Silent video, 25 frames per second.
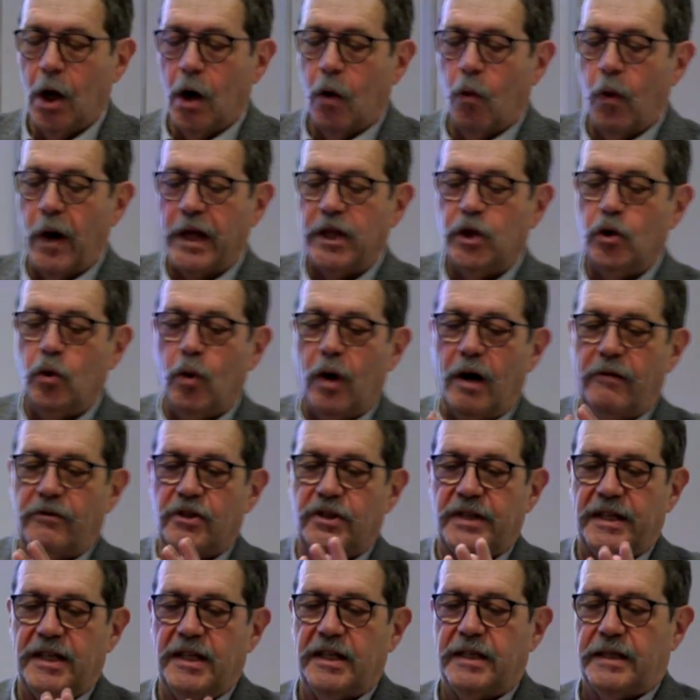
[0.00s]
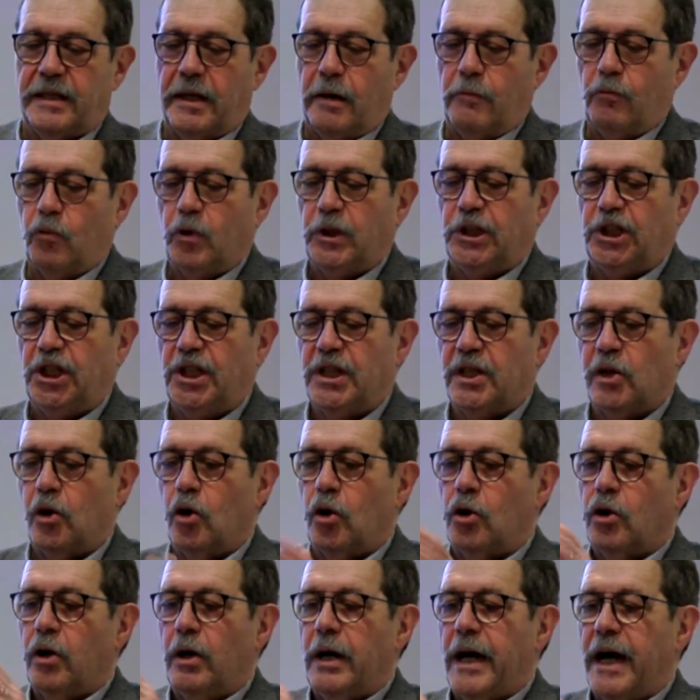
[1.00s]
When you have a system which is
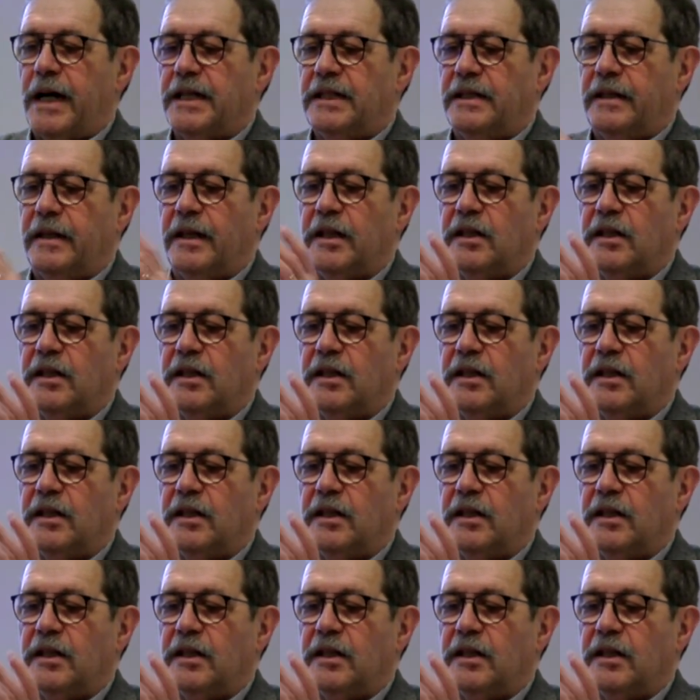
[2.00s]
localized